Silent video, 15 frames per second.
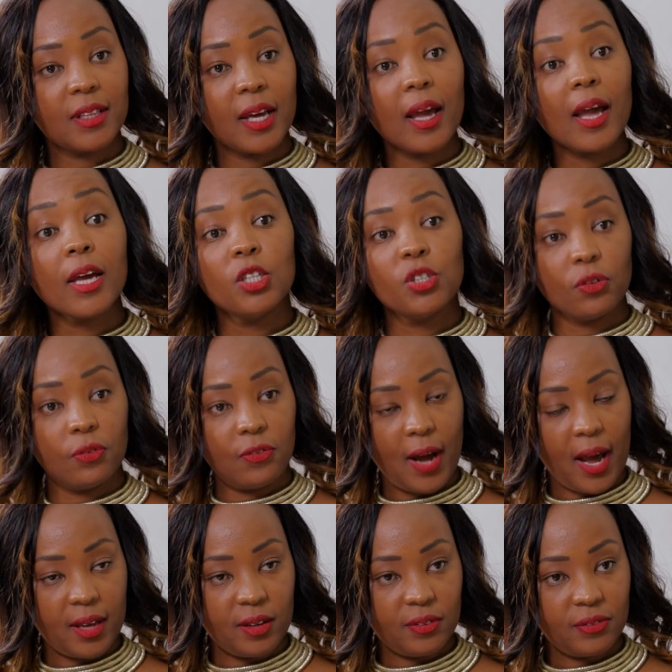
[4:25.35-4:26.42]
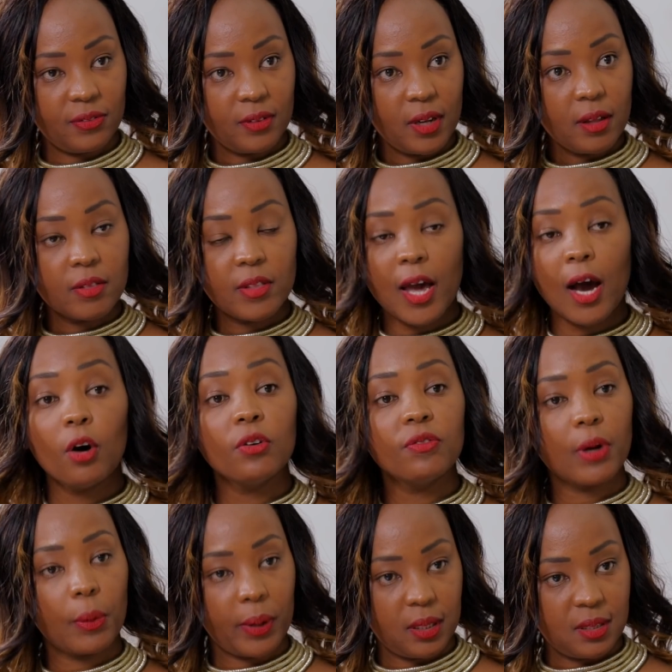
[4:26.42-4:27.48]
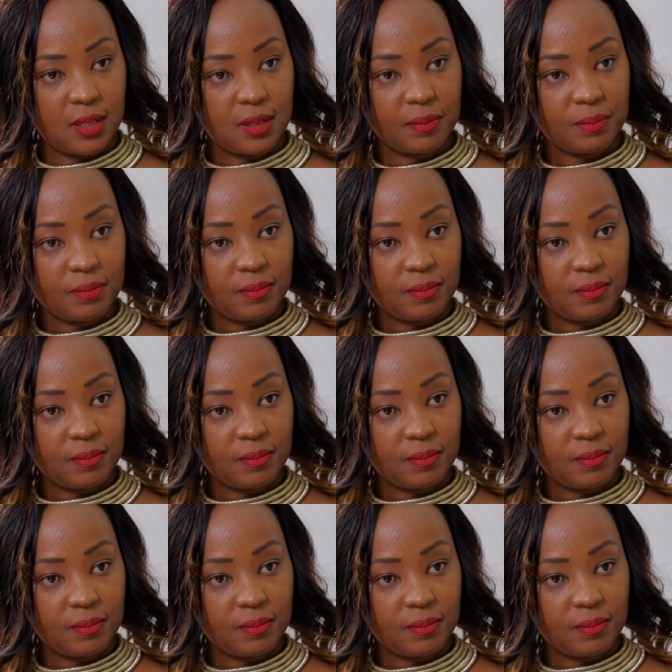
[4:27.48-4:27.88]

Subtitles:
the age of 5, they are overweight.